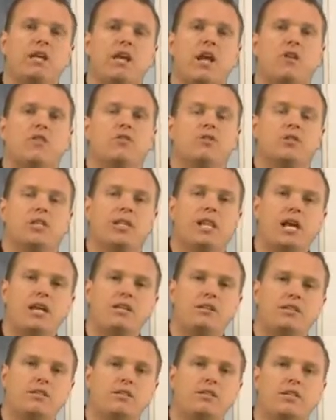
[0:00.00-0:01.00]
Now, there's
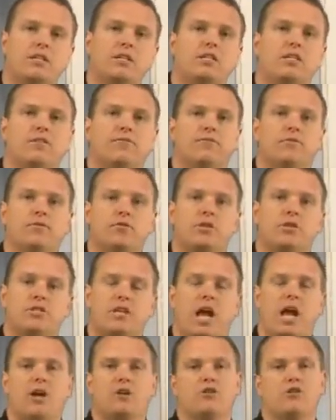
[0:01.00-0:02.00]
licensing differences
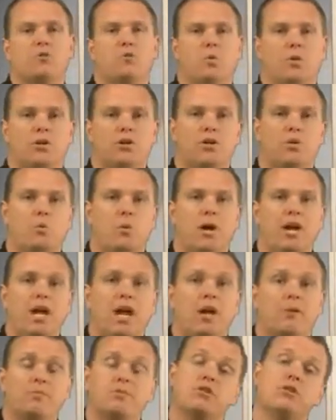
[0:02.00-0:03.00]
as you work your way
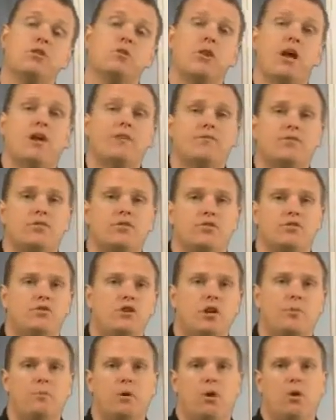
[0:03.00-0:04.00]
up, so you don't have to just
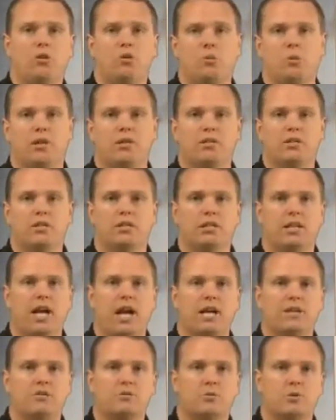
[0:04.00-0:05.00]
jump all the way to the
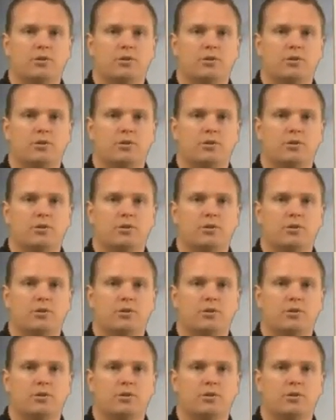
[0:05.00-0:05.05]
last